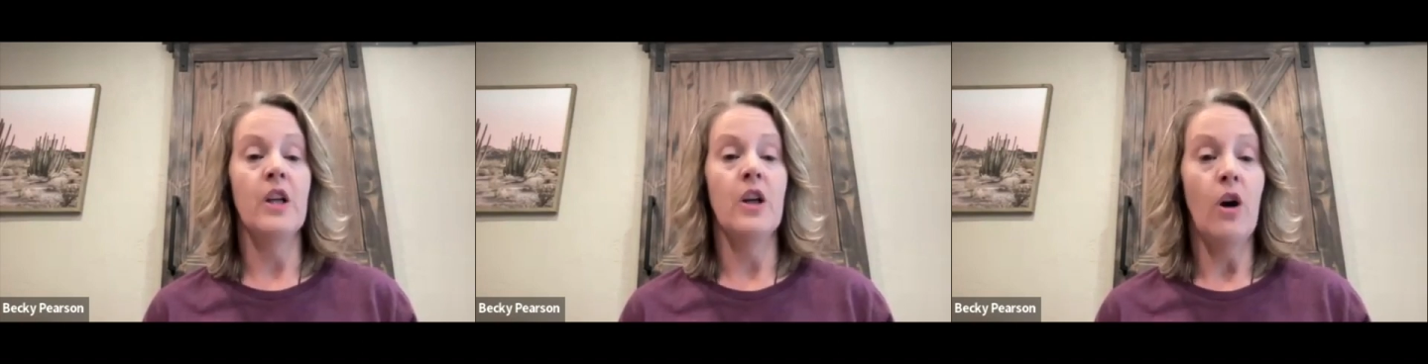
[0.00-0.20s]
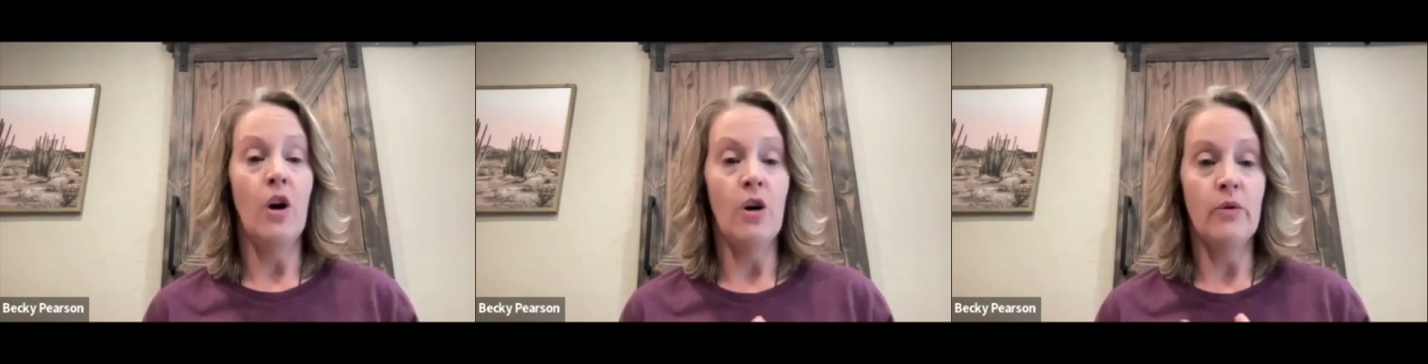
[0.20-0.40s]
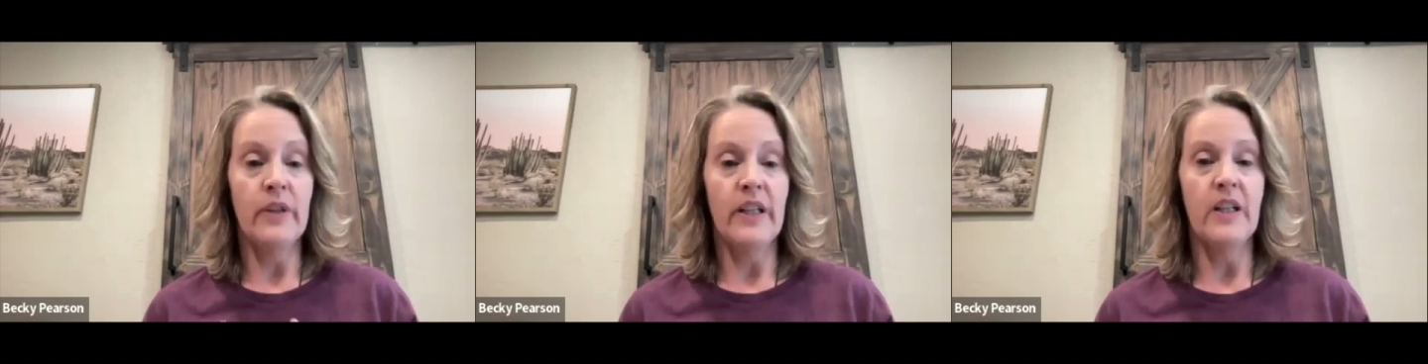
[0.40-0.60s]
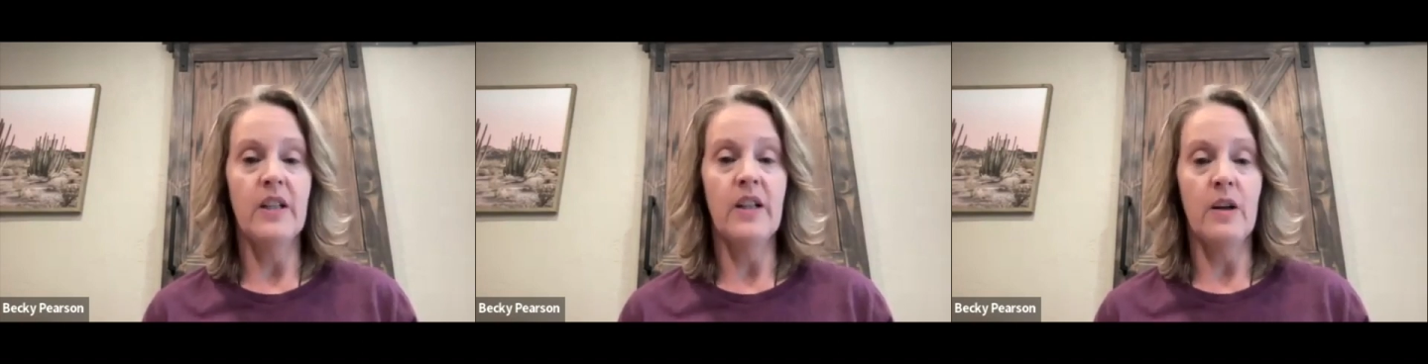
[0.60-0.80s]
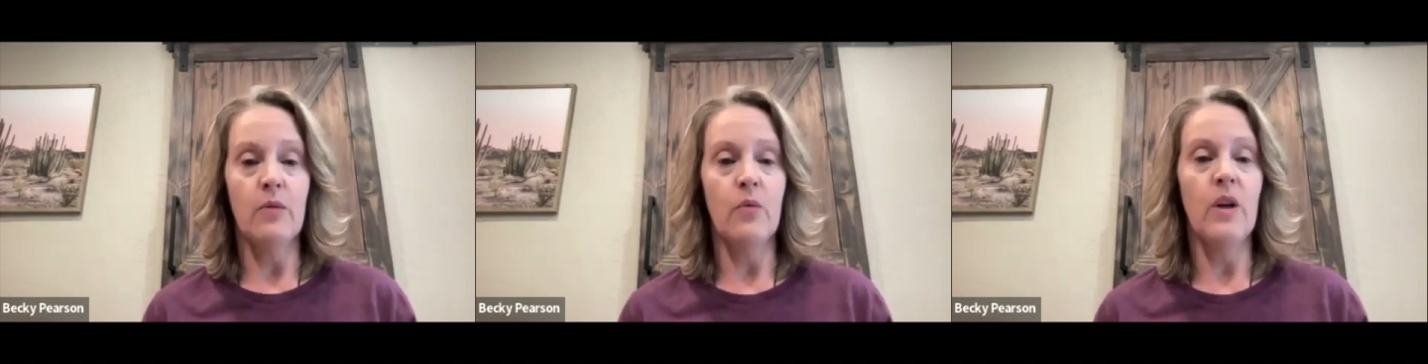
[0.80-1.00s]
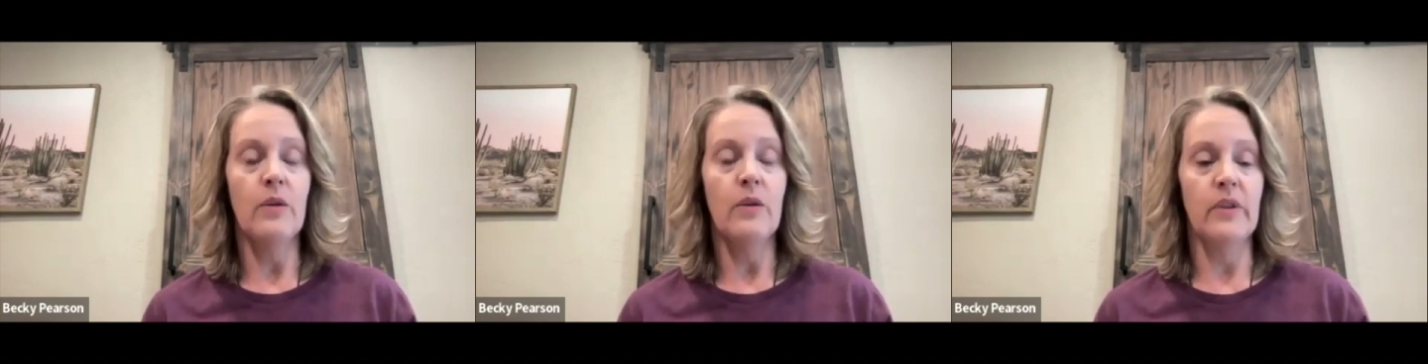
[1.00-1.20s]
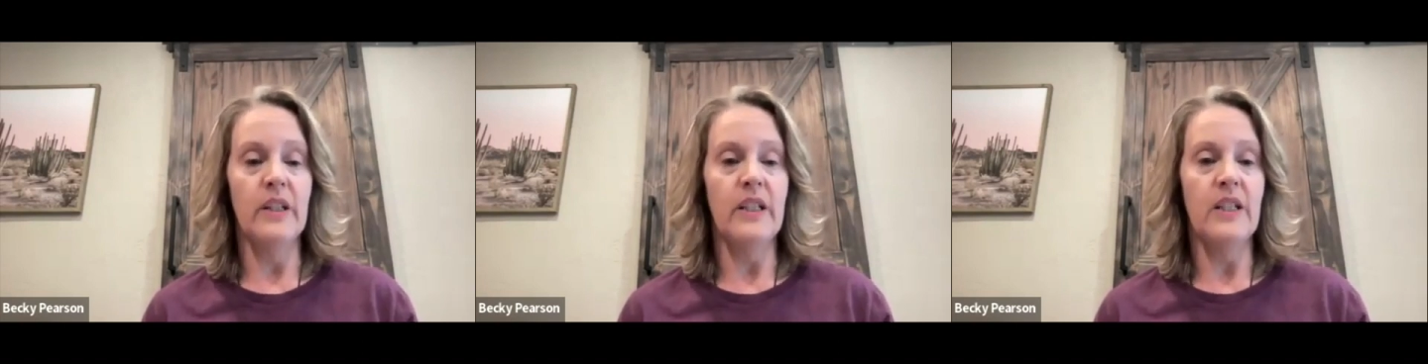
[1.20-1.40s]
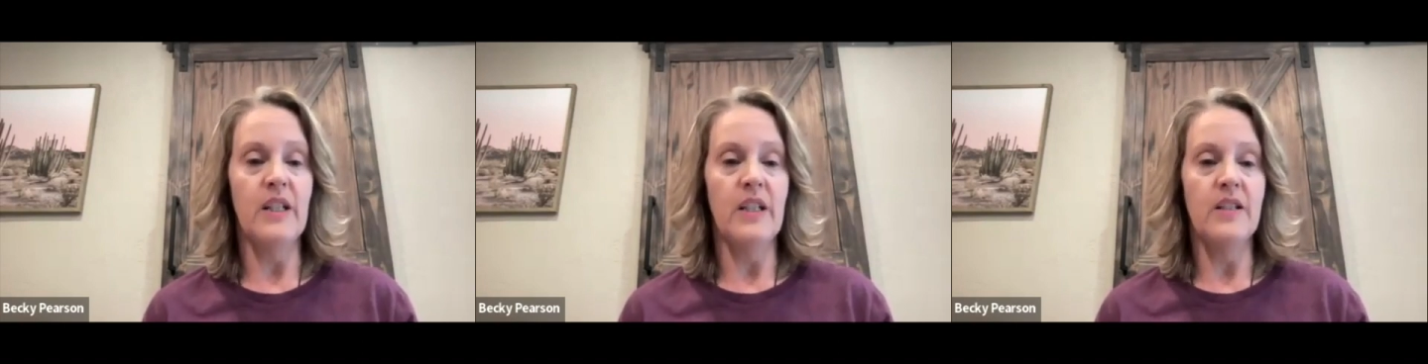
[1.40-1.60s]
hone in on what
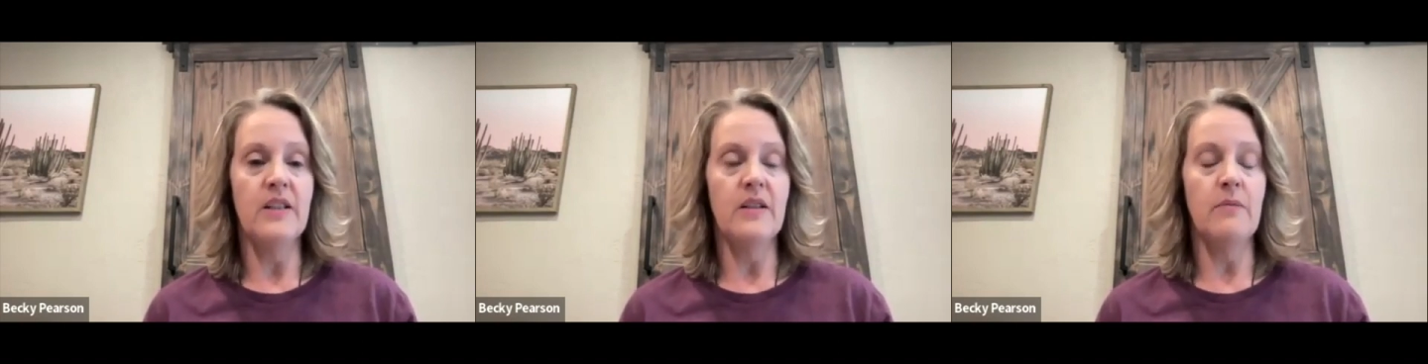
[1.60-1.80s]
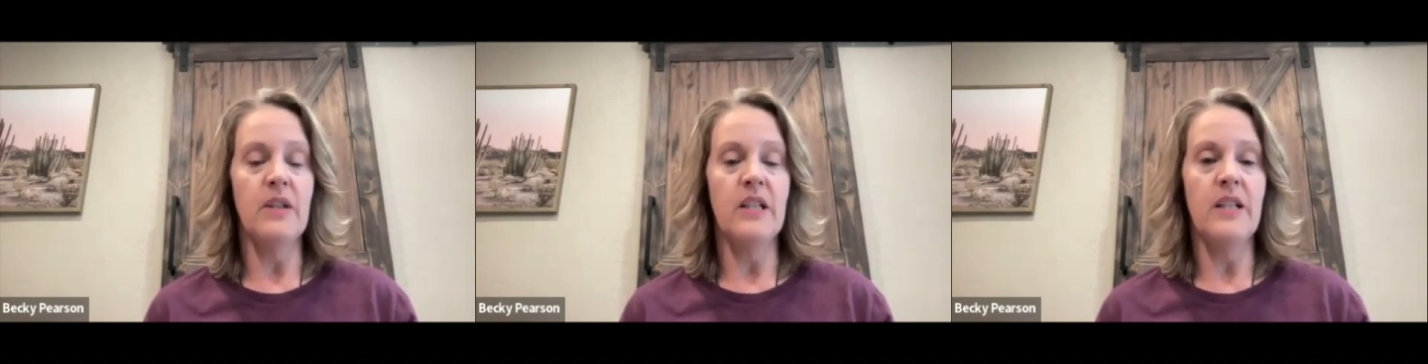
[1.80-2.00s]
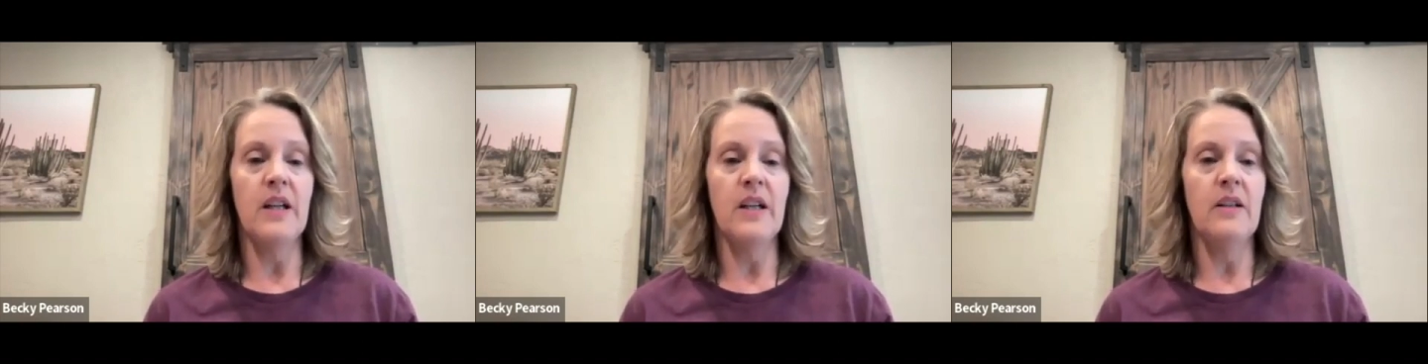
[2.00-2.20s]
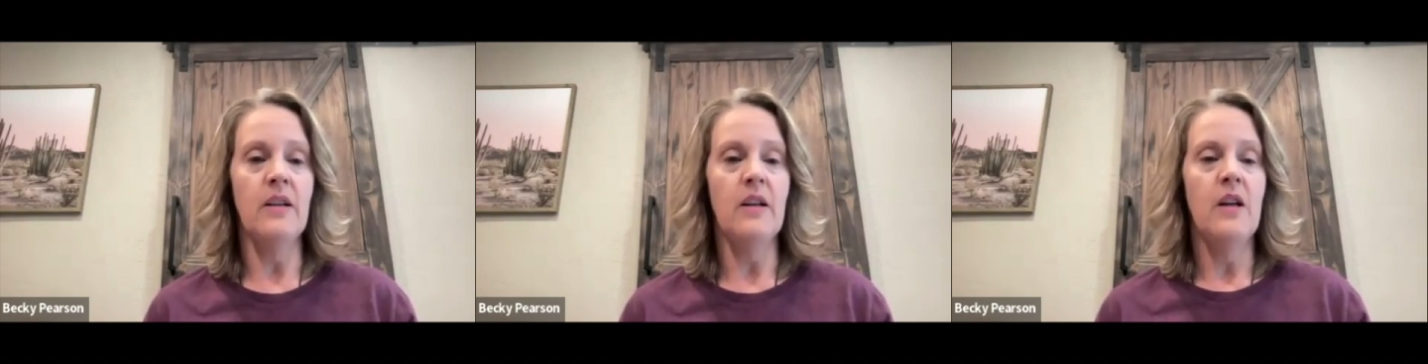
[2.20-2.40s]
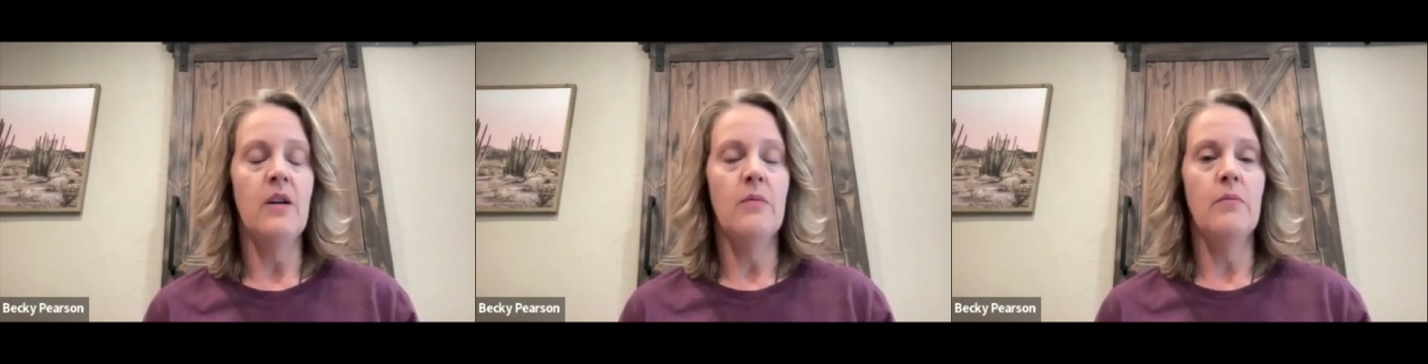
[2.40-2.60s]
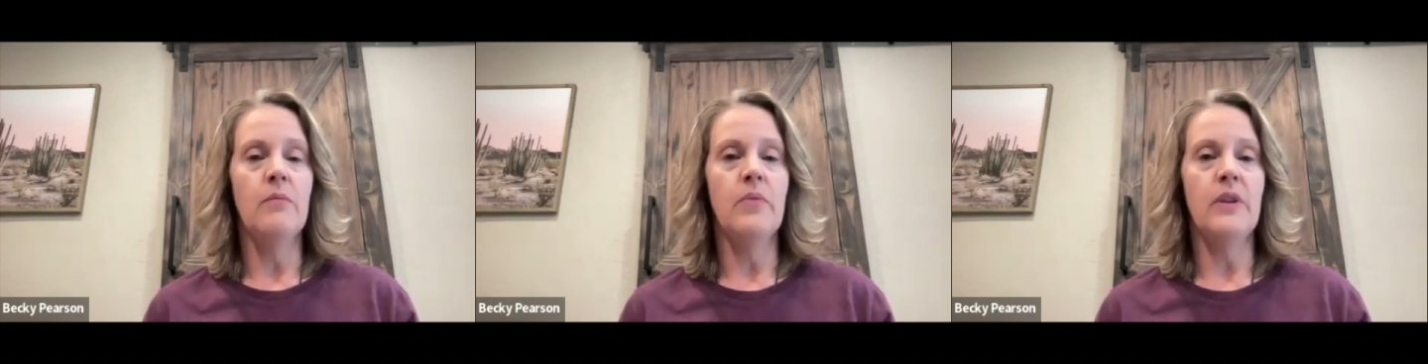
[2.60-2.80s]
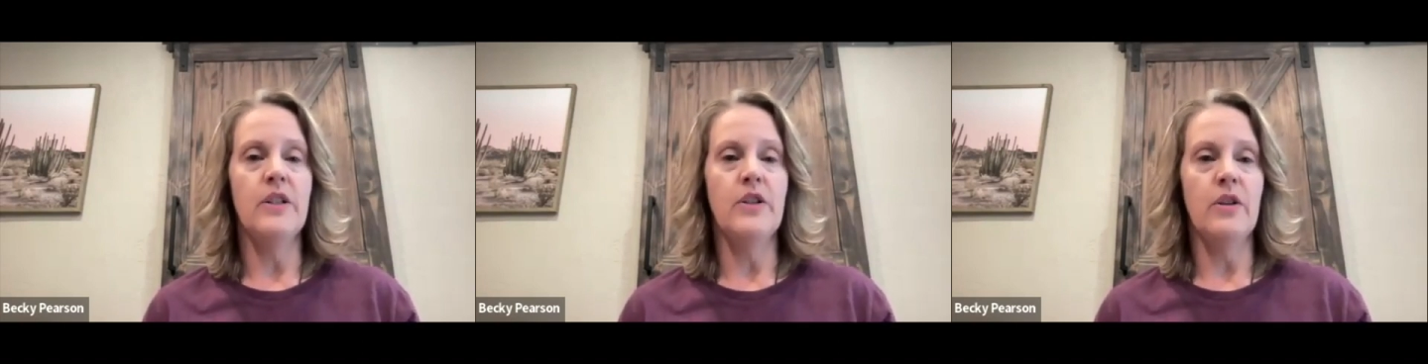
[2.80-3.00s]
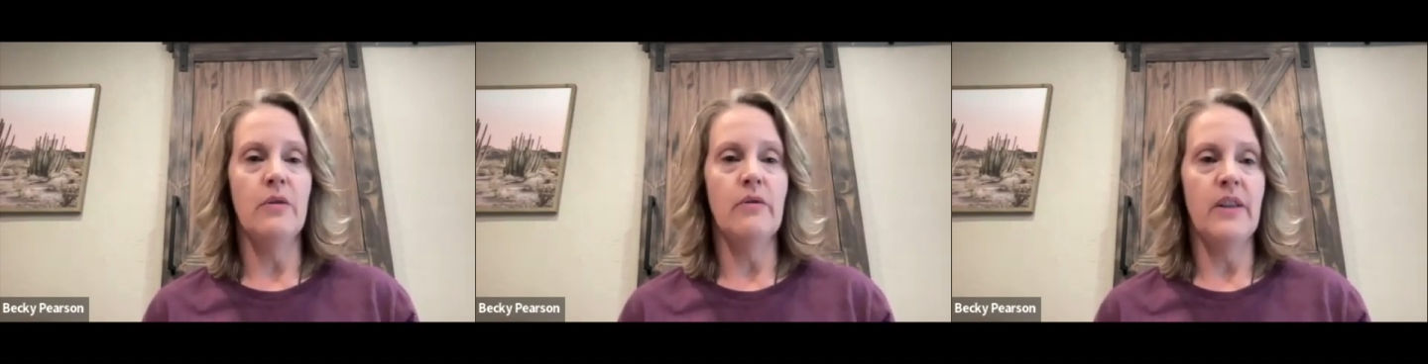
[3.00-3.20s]
really needs to be done, but
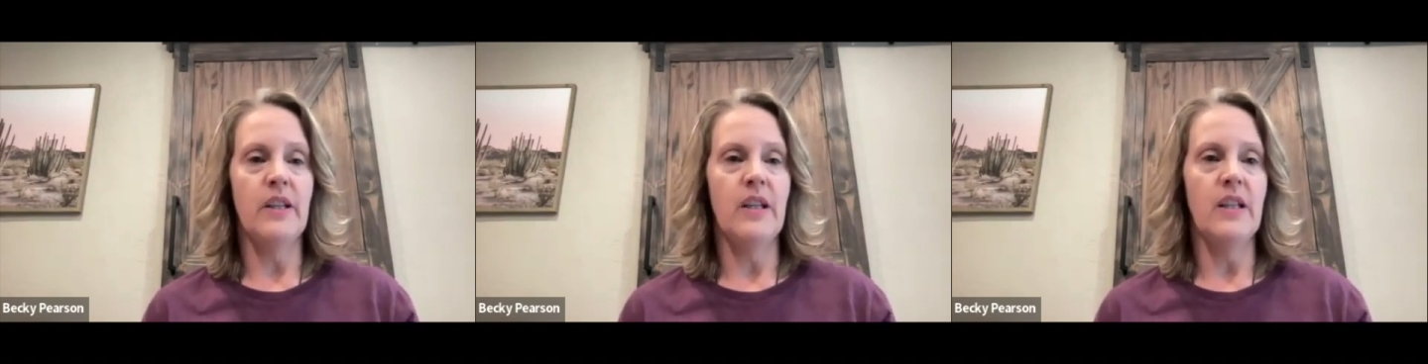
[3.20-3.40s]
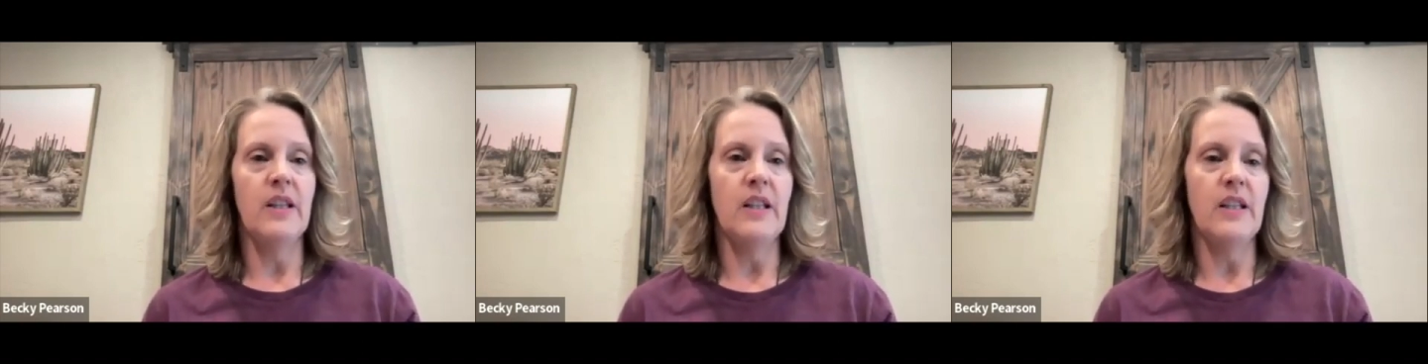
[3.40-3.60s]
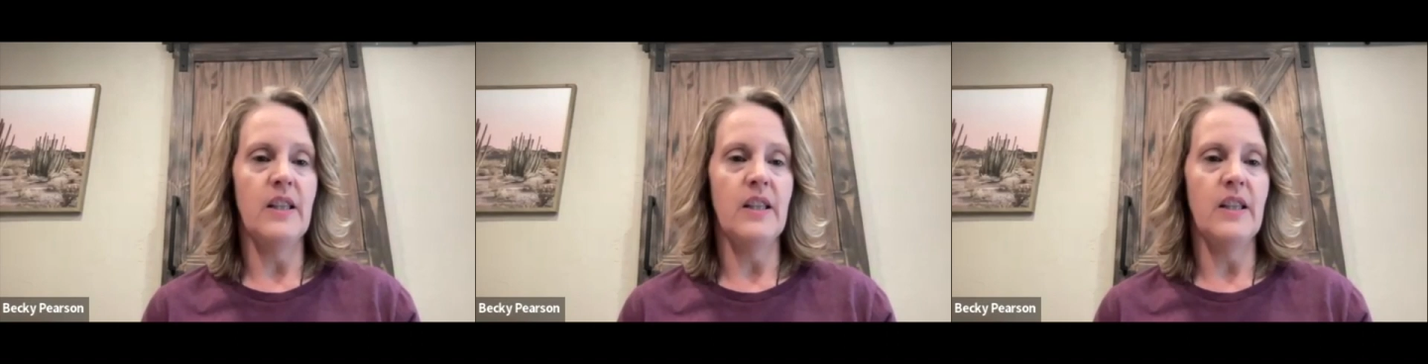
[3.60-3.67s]
don't think